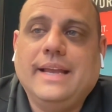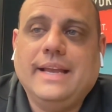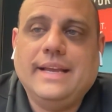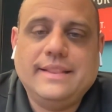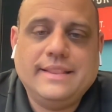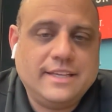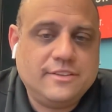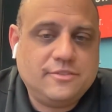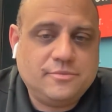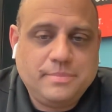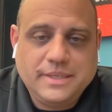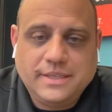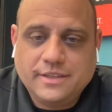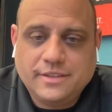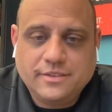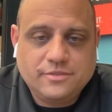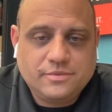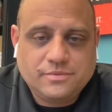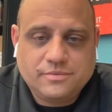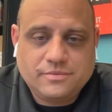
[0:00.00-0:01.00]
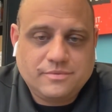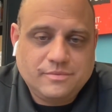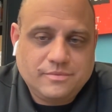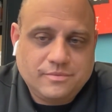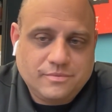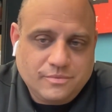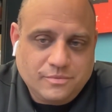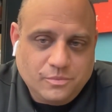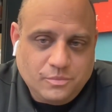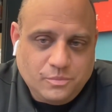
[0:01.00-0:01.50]
And that's because
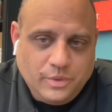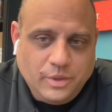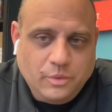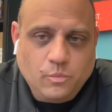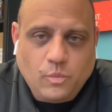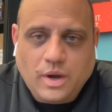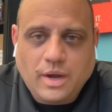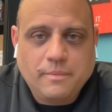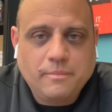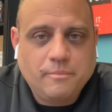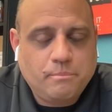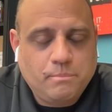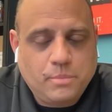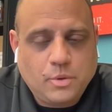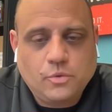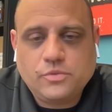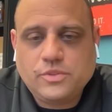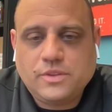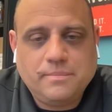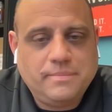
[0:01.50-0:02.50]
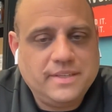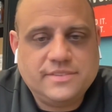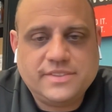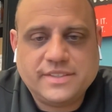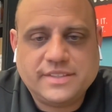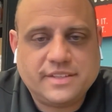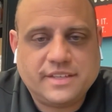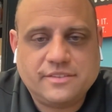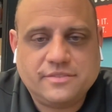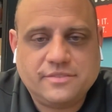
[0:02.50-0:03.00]
we want both to be
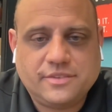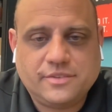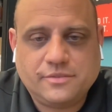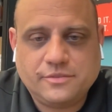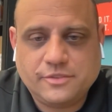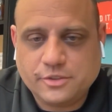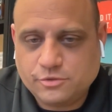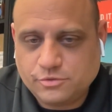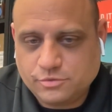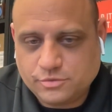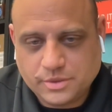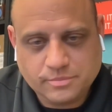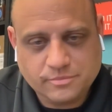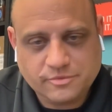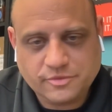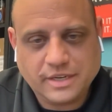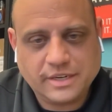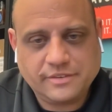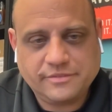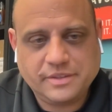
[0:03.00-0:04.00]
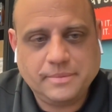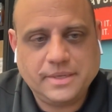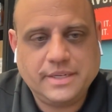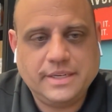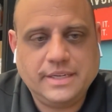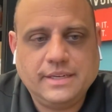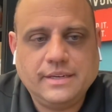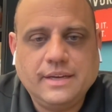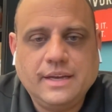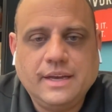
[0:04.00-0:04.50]
successful. There's room for
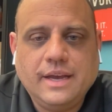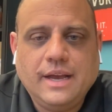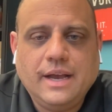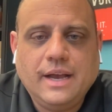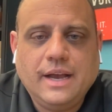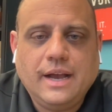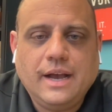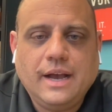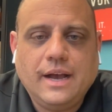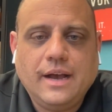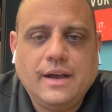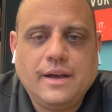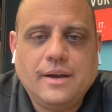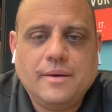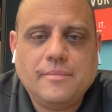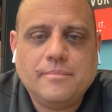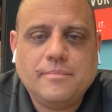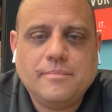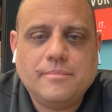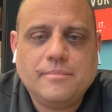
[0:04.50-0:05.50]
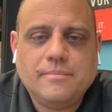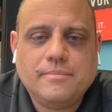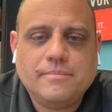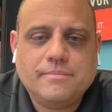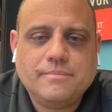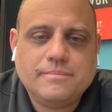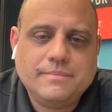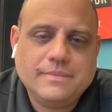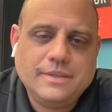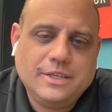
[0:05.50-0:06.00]
everybody. Um,
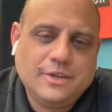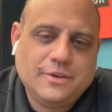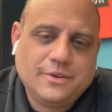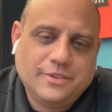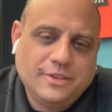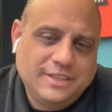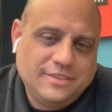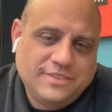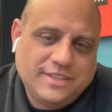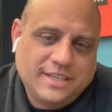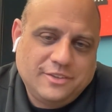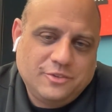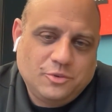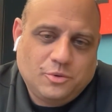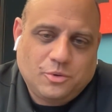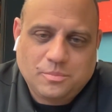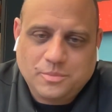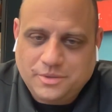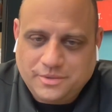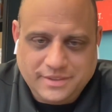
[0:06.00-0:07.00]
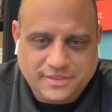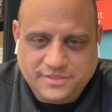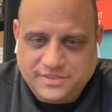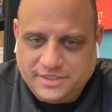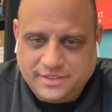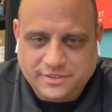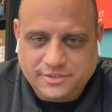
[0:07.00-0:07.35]
you know, and that's not normal in this